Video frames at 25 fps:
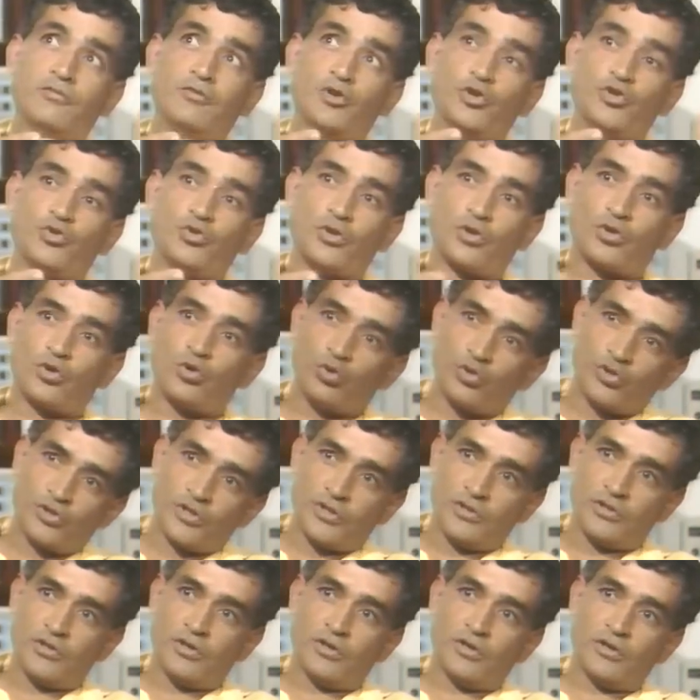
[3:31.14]
virtual
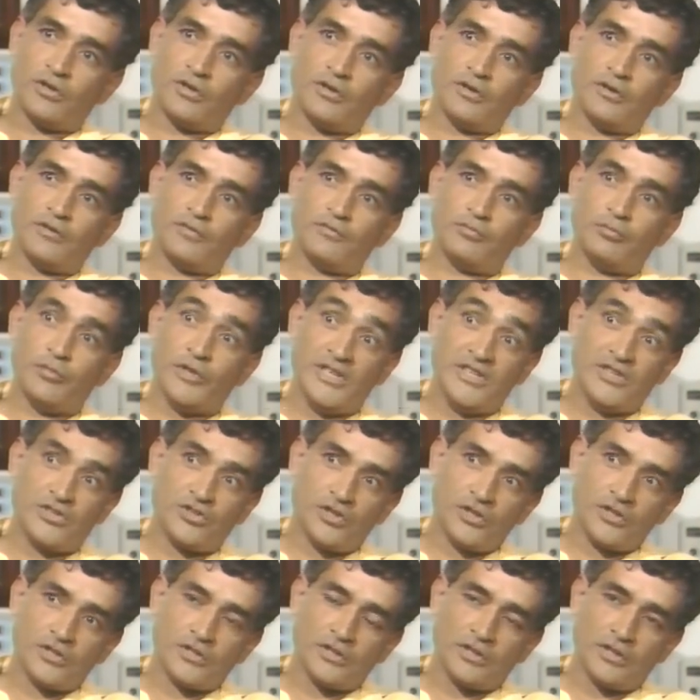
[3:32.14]
closing down of
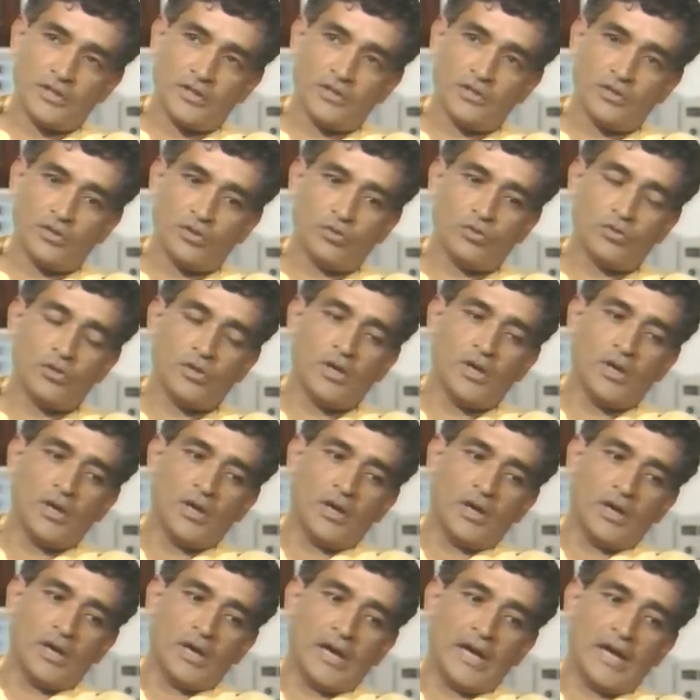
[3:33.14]
Belize City, anyhow,
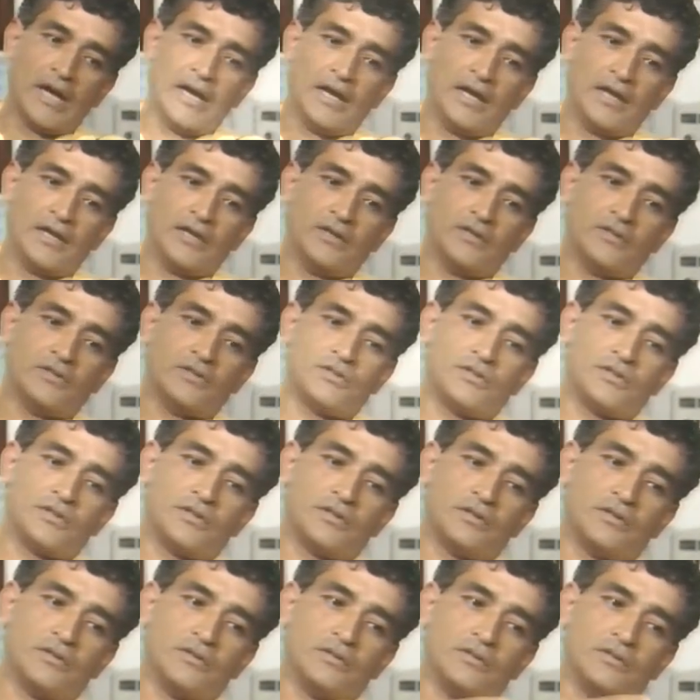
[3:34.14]
and
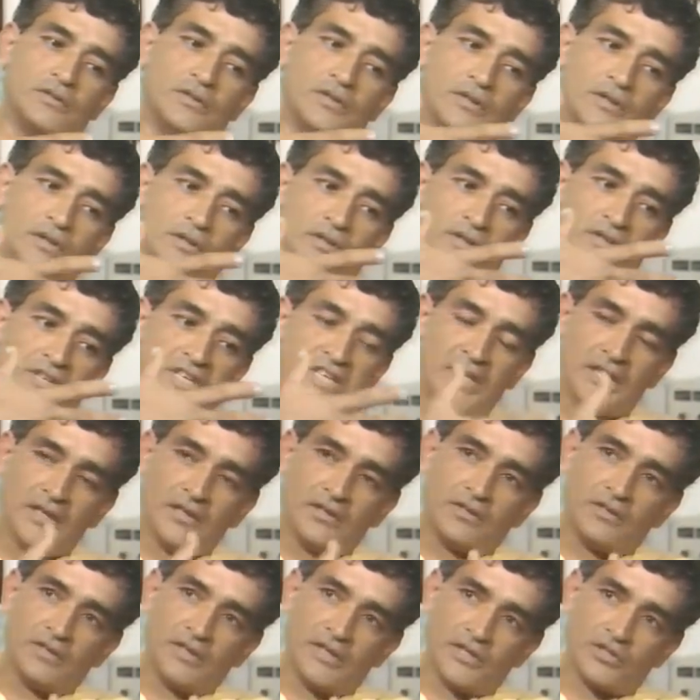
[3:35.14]
the
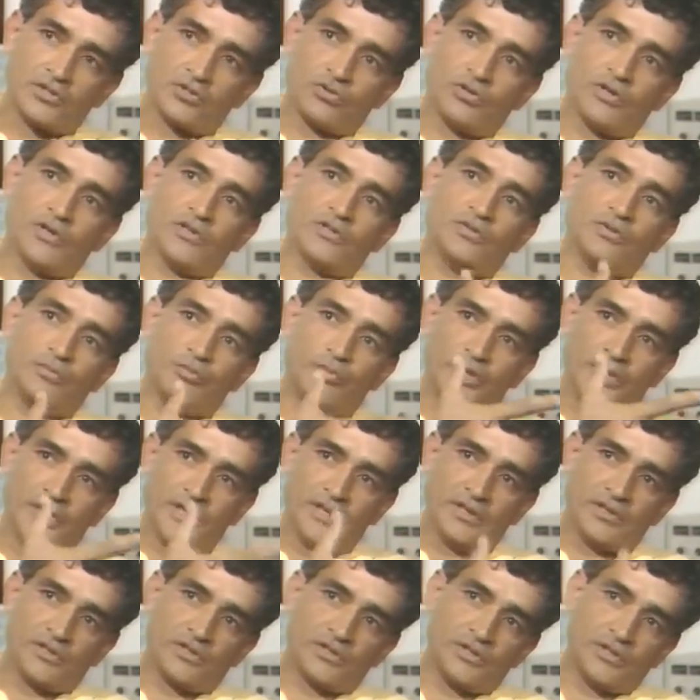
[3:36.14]
need later on to bring
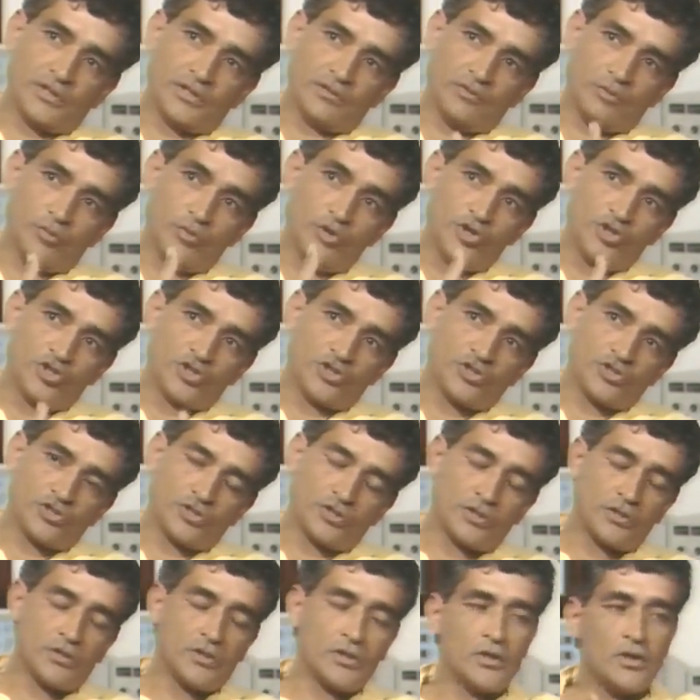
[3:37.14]
in a state of
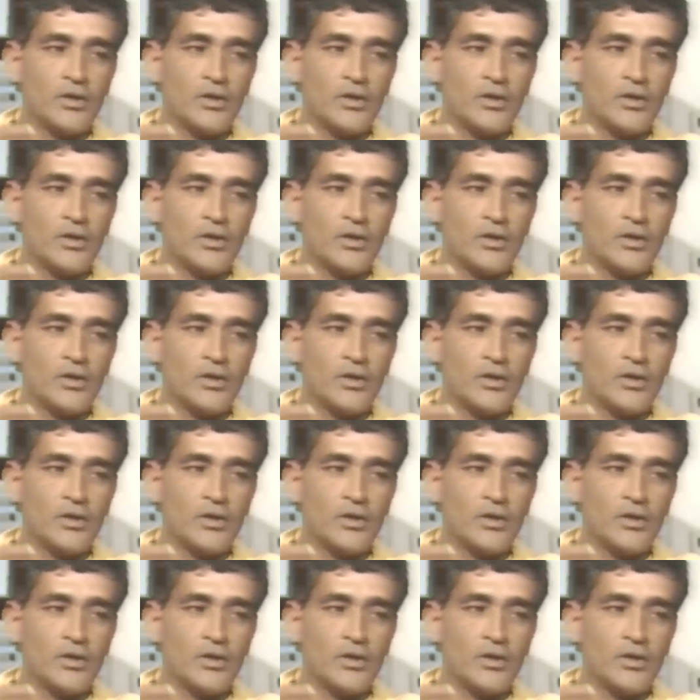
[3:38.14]
emergency.